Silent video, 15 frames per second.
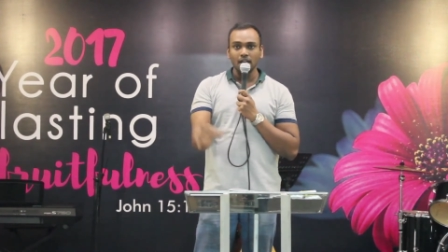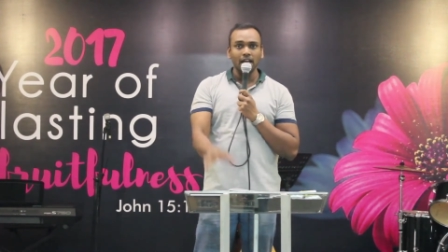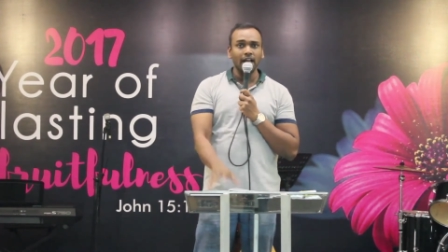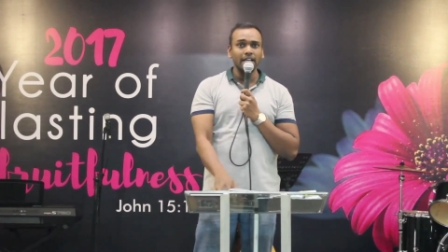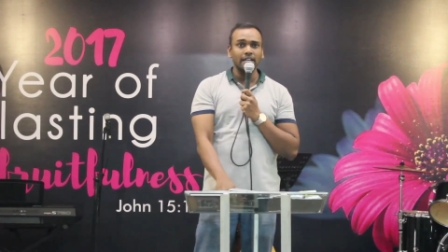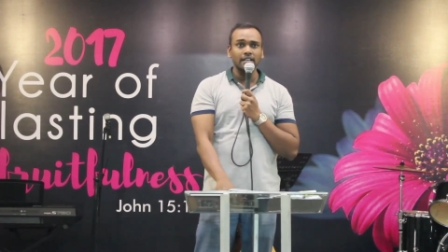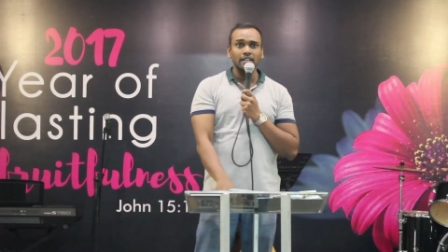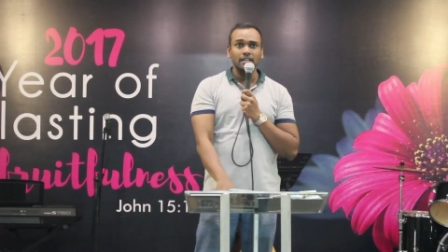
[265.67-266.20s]

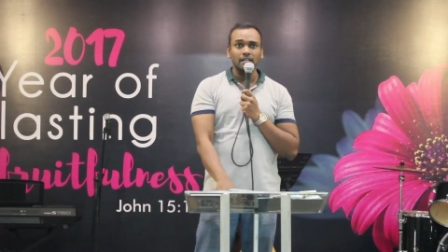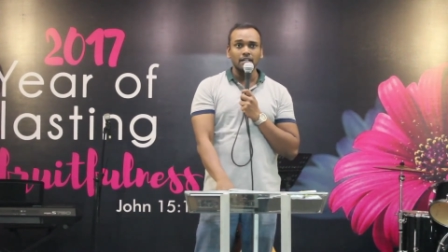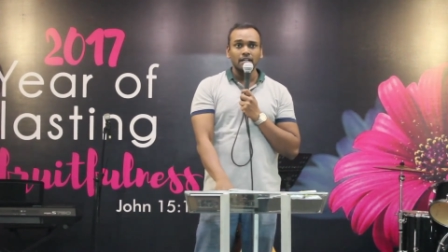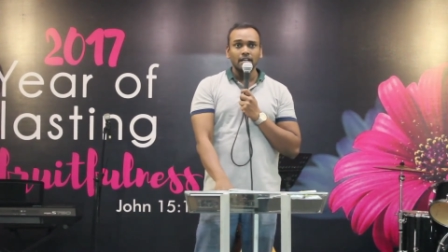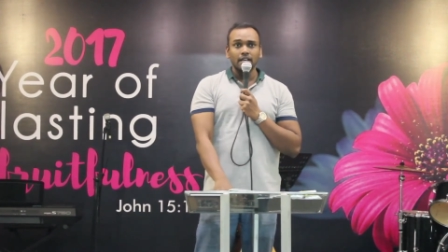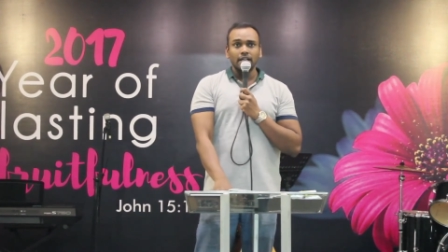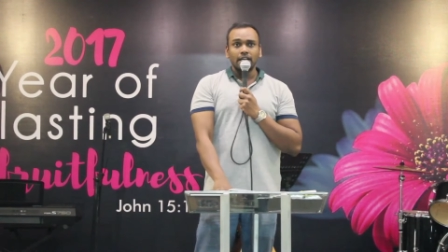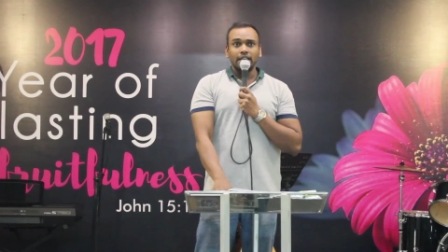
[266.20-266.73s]
And uh,
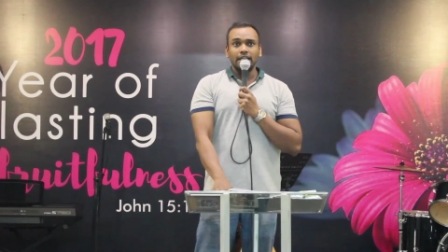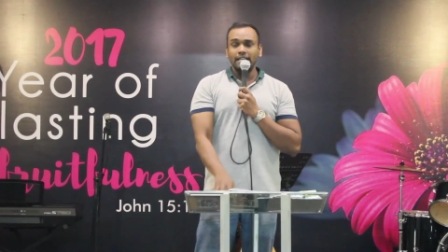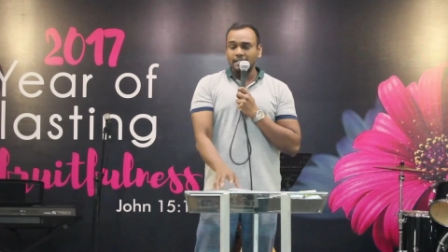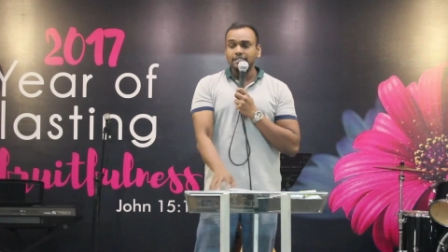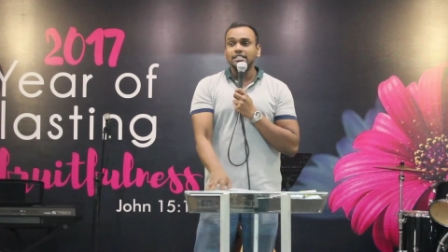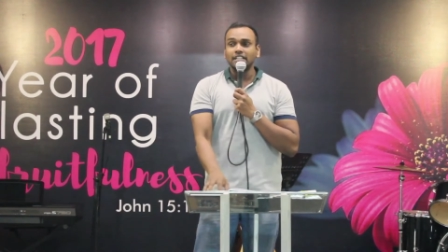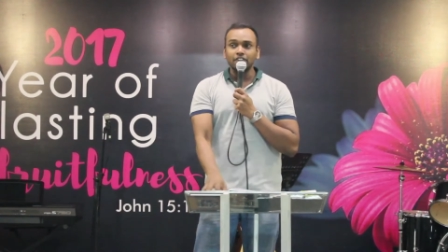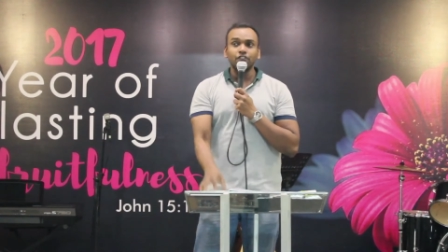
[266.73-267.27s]
he
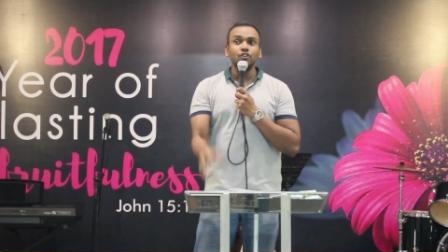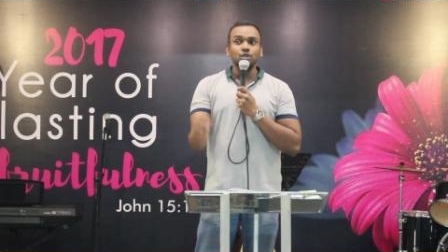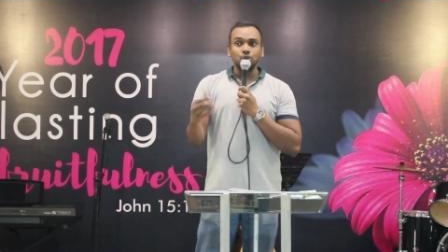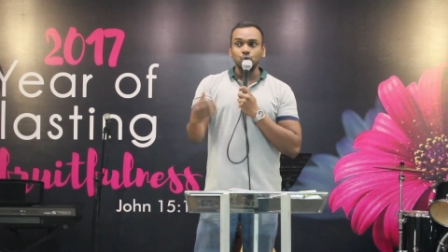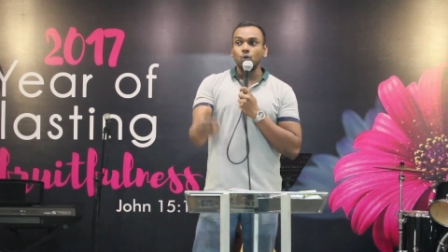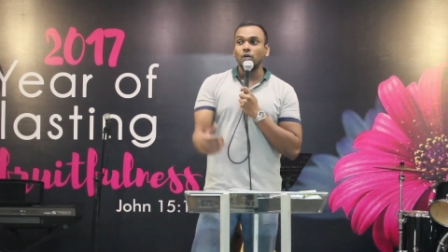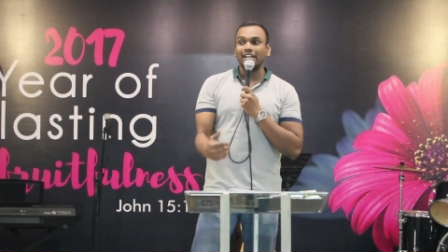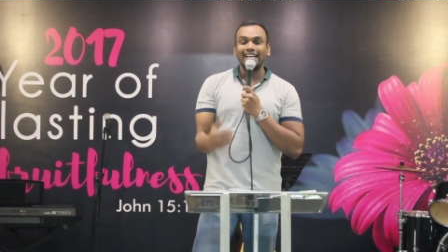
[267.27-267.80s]
is
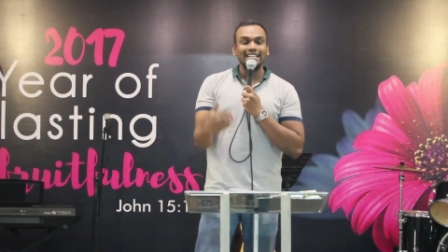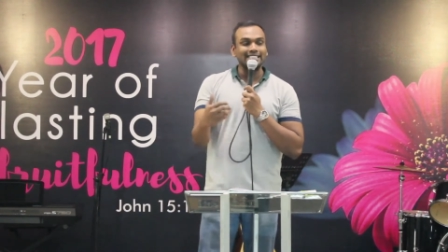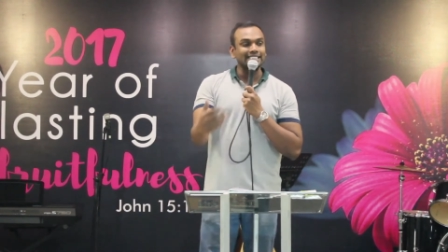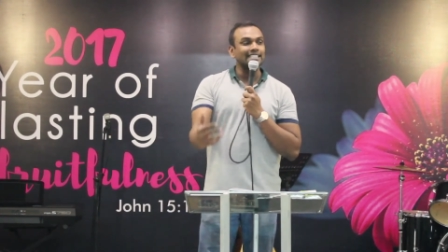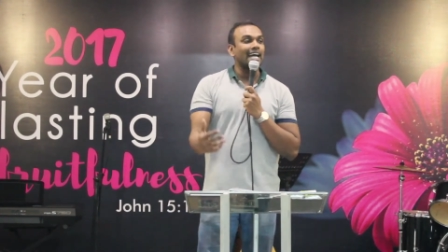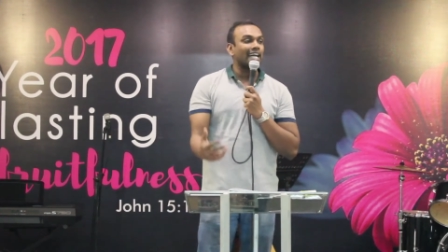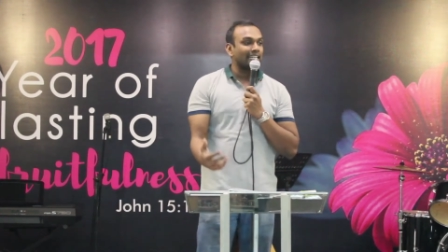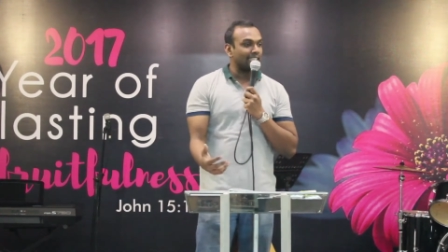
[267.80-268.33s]
confused what
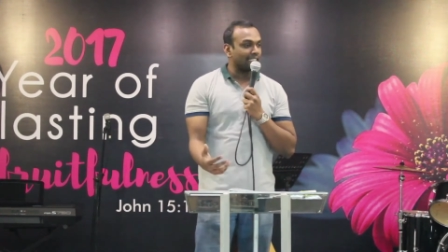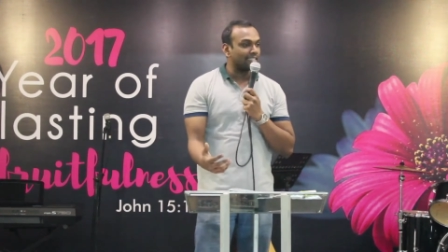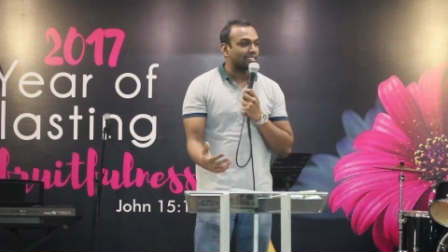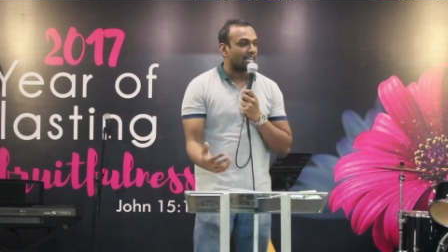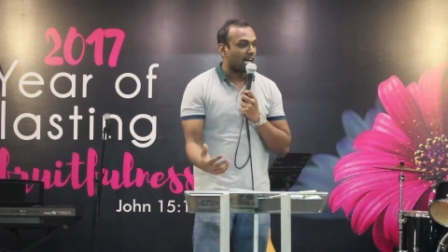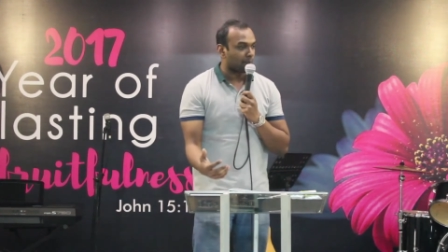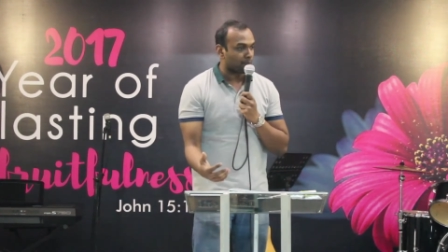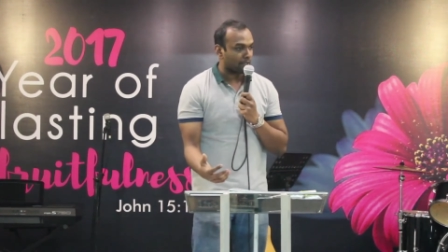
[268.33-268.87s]
exactly
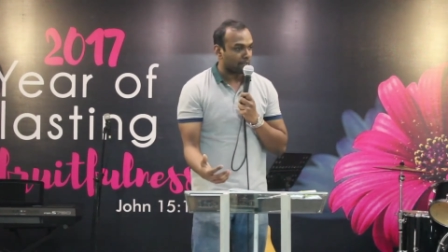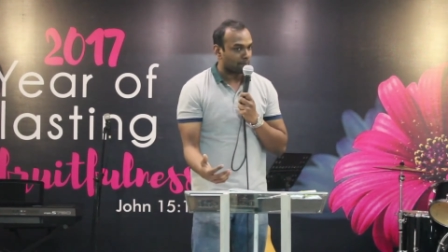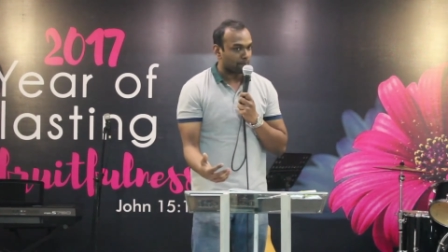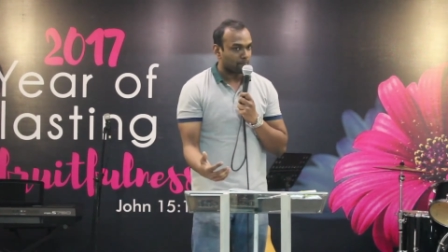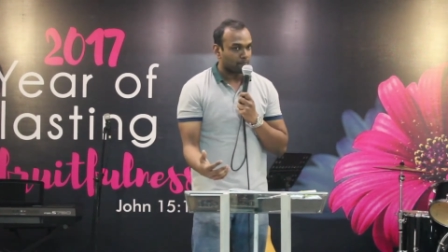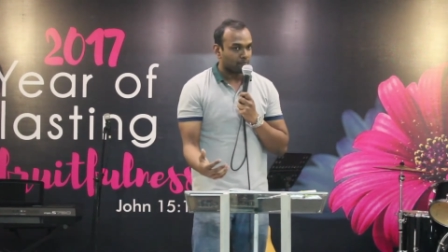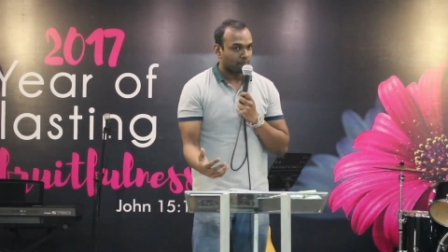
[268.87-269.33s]
is happening.